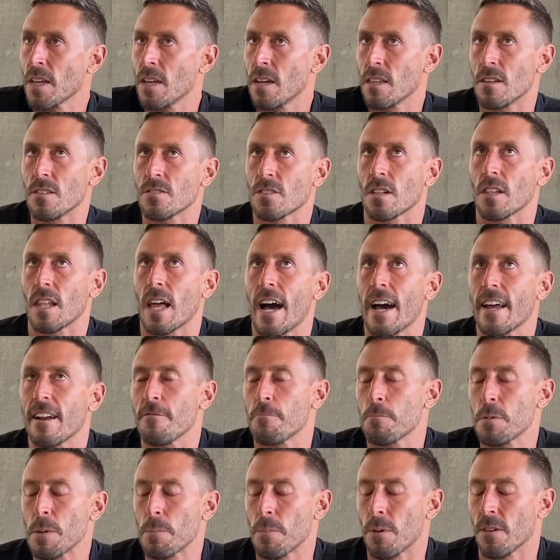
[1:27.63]
there's a lot
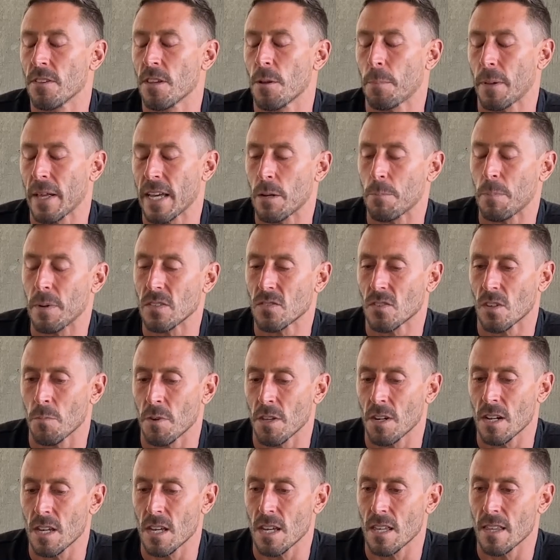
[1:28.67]
of people in the plant-based
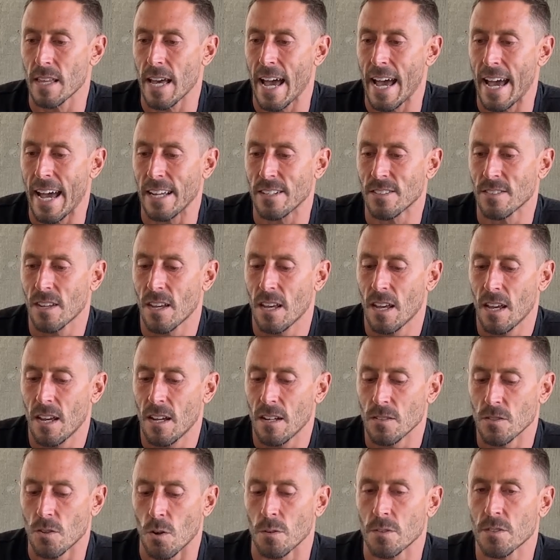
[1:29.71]
community that
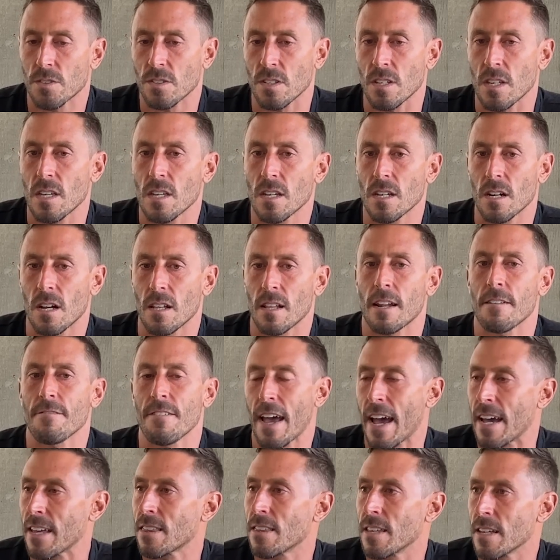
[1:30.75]
don't see a lot of
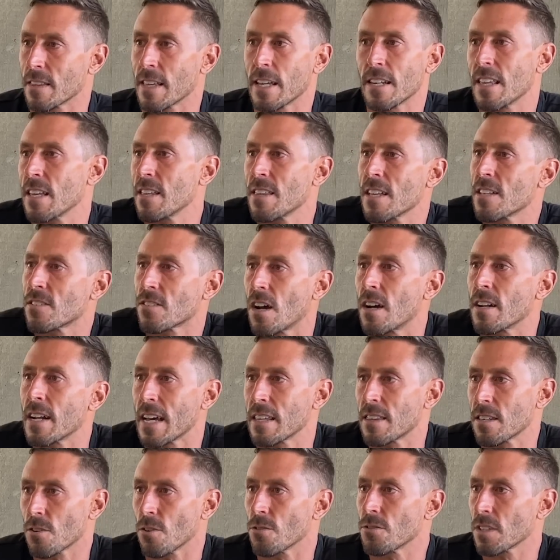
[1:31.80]
ethic. They think it's
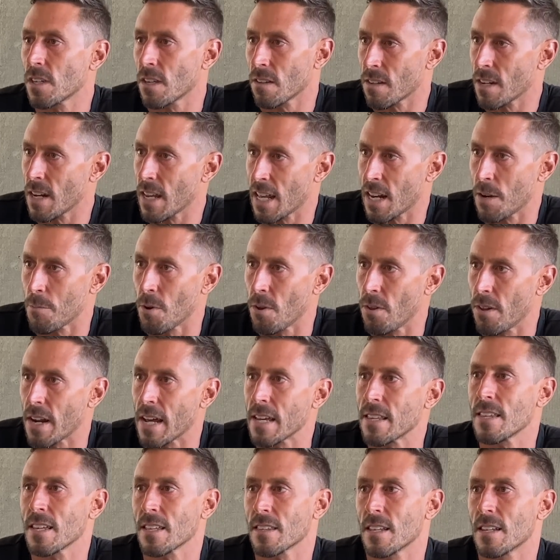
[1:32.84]
unethical to kill an animal. And
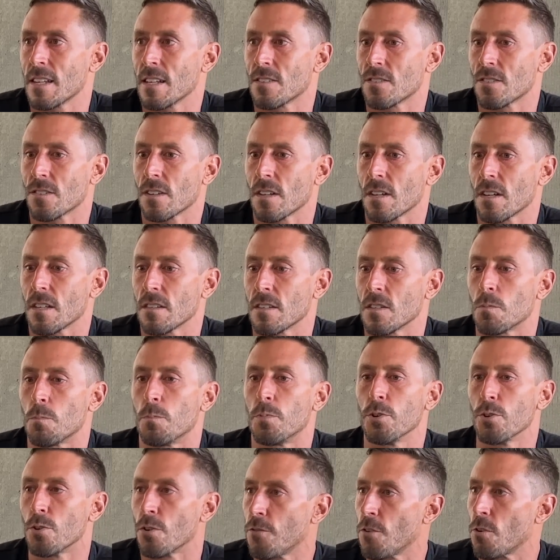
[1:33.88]
I think that it's this
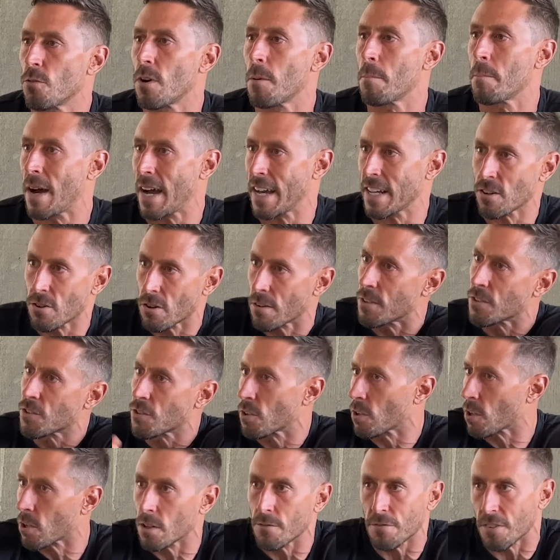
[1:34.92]
beautiful reminder of the
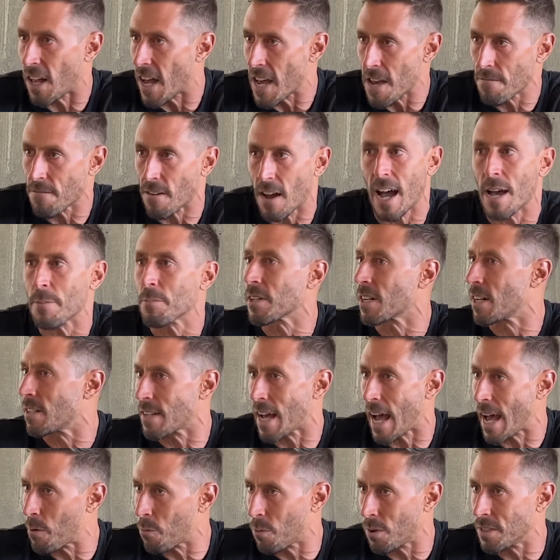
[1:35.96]
circle of life. I'm gonna
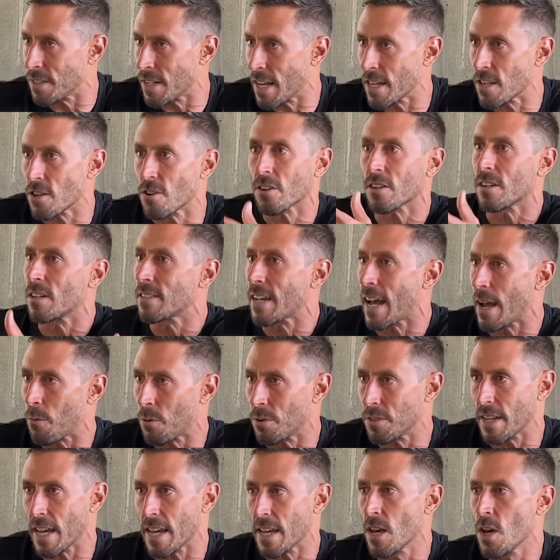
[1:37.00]
die one day, you're gonna die
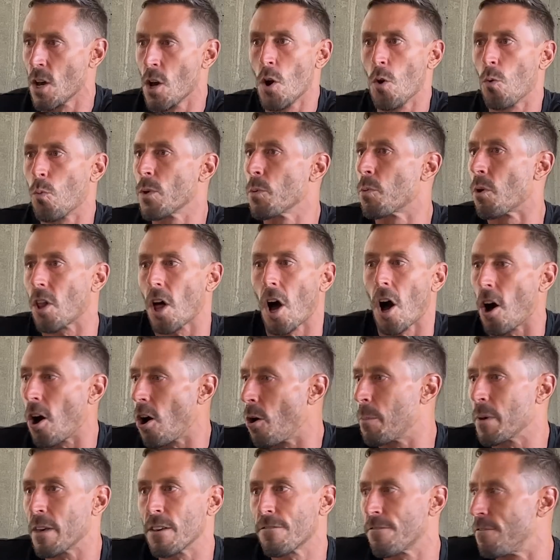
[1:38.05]
one day. We will
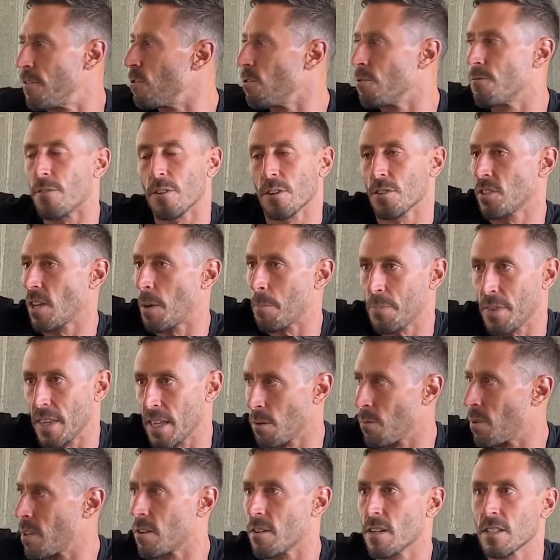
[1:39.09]
all be food for
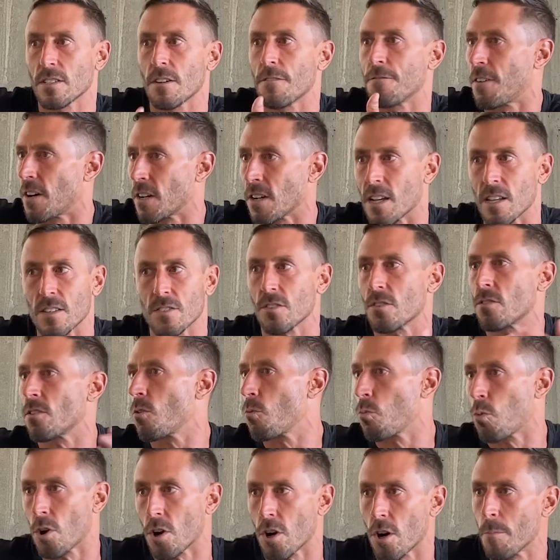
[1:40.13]
something, whether it's a fungus or
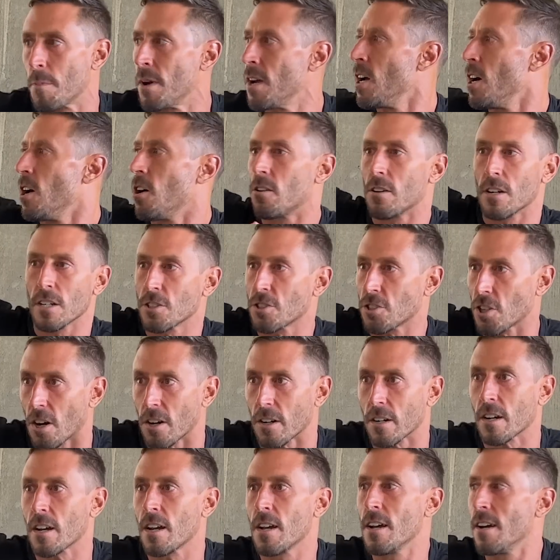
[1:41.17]
a worm or a
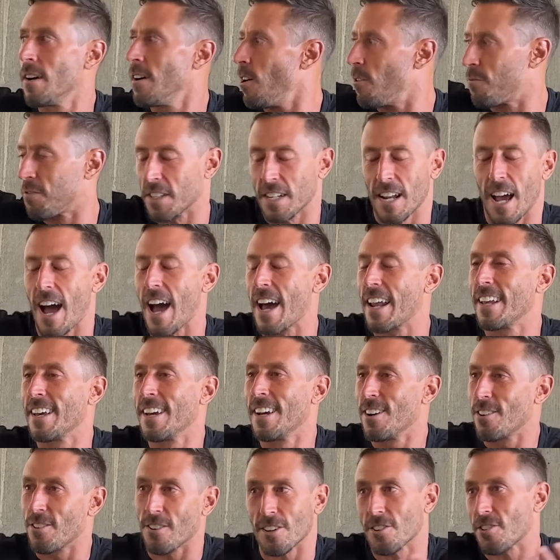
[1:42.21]
shark, hopefully not,
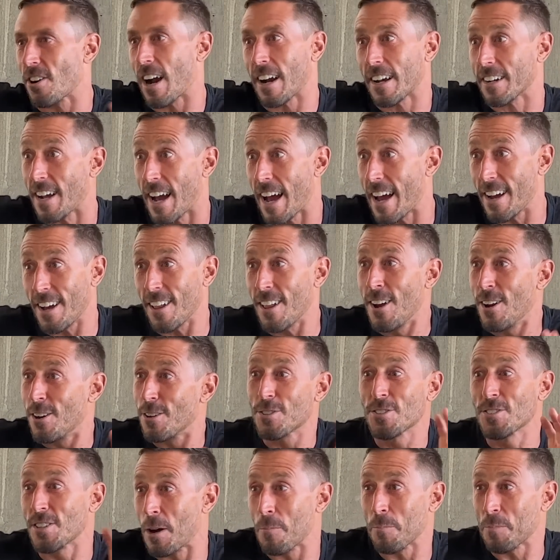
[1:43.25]
or a crocodile
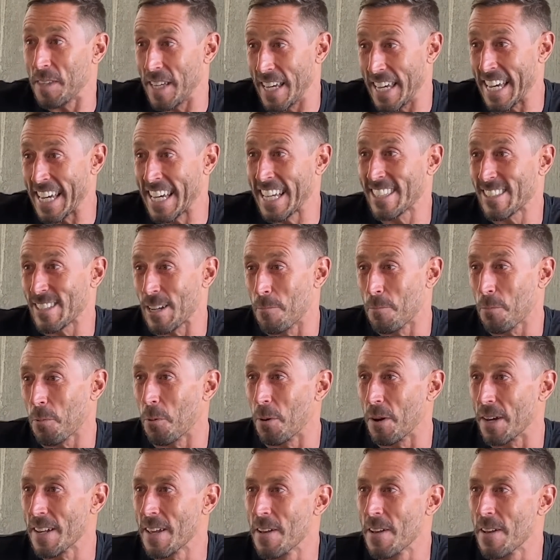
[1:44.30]
or something at some point.